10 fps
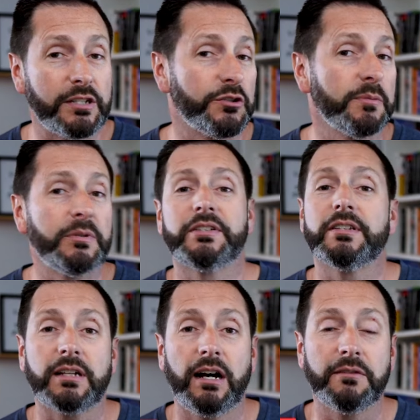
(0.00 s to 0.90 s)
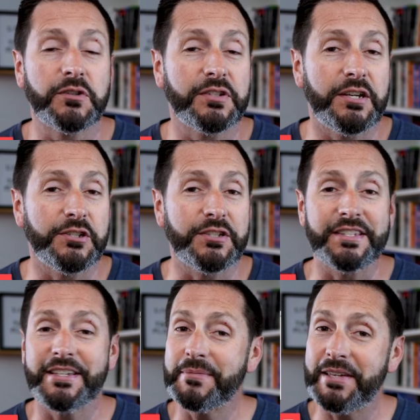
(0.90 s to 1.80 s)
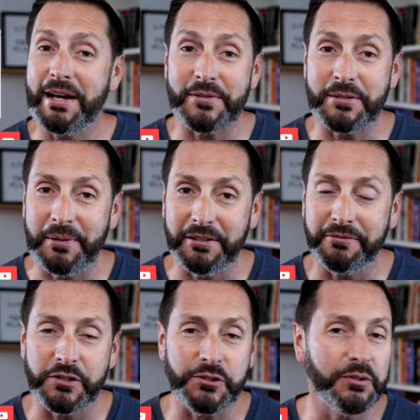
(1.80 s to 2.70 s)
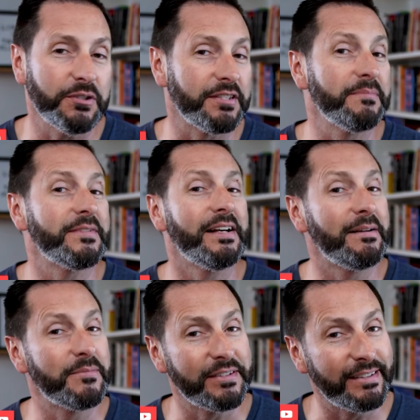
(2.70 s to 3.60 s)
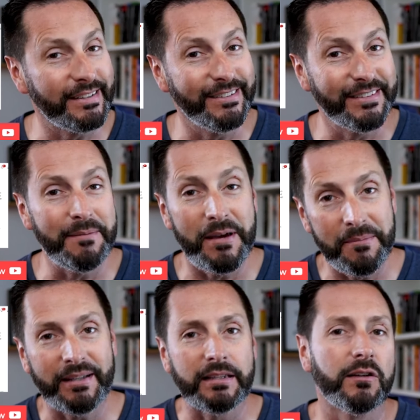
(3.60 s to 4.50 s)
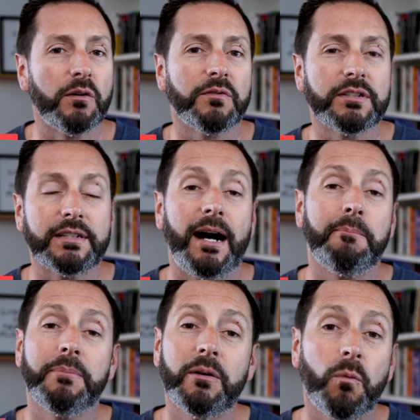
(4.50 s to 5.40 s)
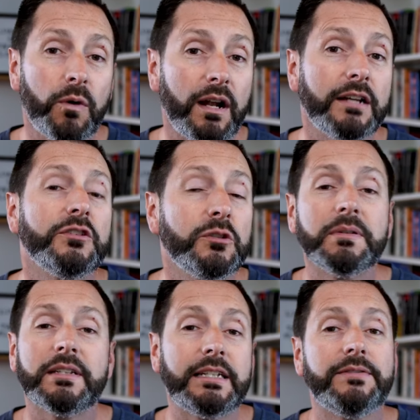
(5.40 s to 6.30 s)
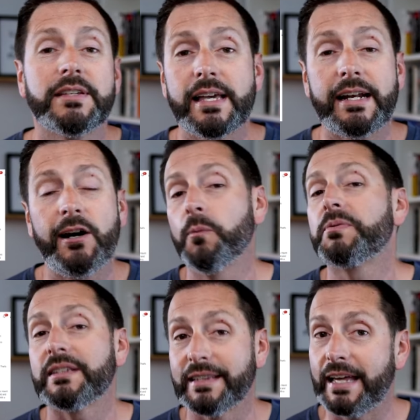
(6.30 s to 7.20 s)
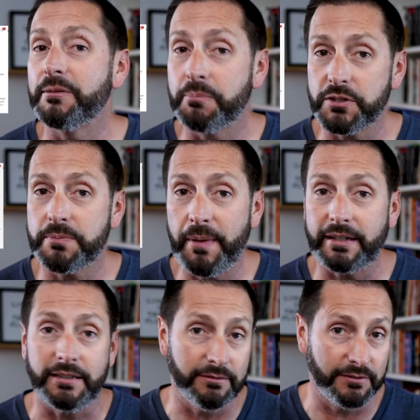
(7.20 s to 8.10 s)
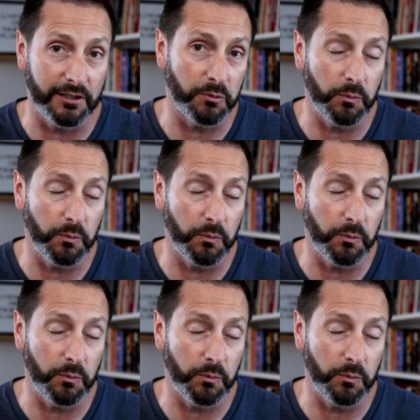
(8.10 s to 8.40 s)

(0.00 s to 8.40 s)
contribute to the conversation. Sometimes it's beneficial, sometimes, you know, they may be a little over the top. But what I do believe is that helps lend perspective, number